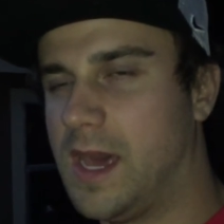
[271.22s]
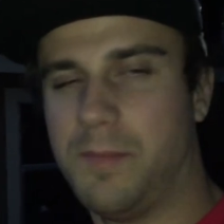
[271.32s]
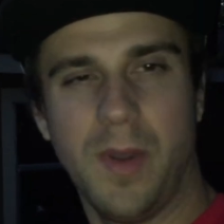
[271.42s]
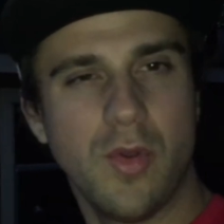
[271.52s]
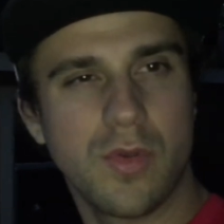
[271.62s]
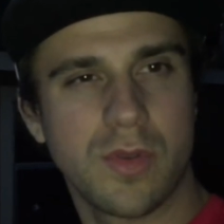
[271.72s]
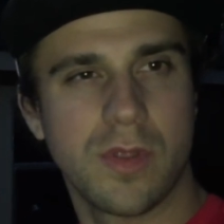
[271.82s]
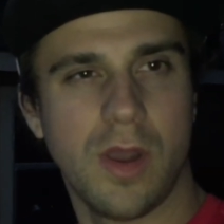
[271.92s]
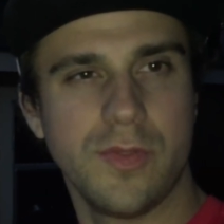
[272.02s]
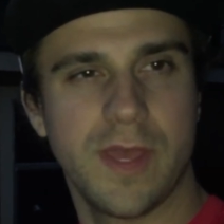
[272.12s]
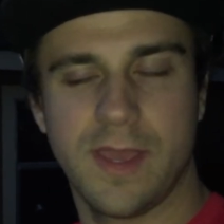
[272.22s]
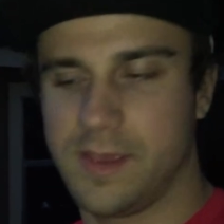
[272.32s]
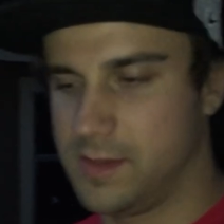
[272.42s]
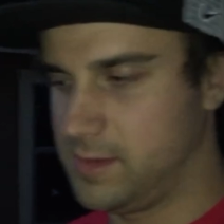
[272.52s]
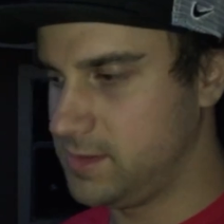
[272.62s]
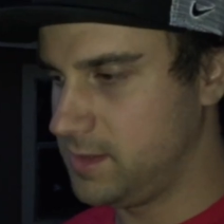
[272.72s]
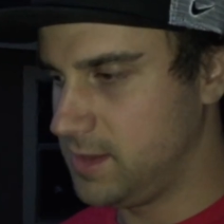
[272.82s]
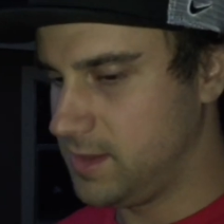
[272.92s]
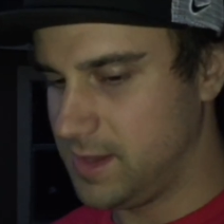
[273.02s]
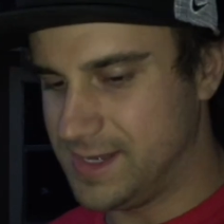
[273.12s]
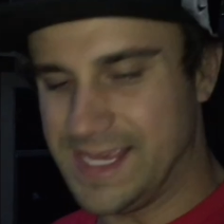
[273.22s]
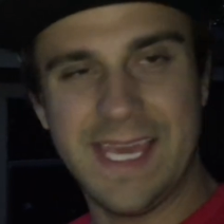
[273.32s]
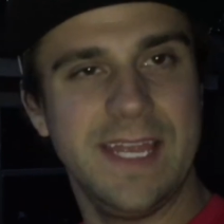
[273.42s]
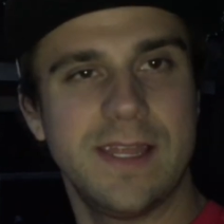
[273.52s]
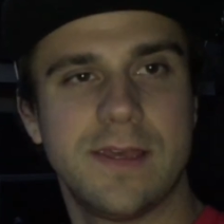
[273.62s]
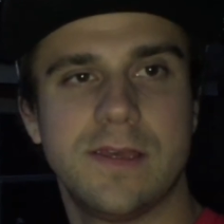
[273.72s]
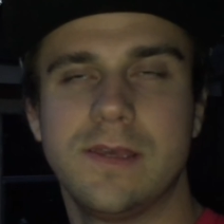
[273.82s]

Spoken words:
a boat all day in the heat,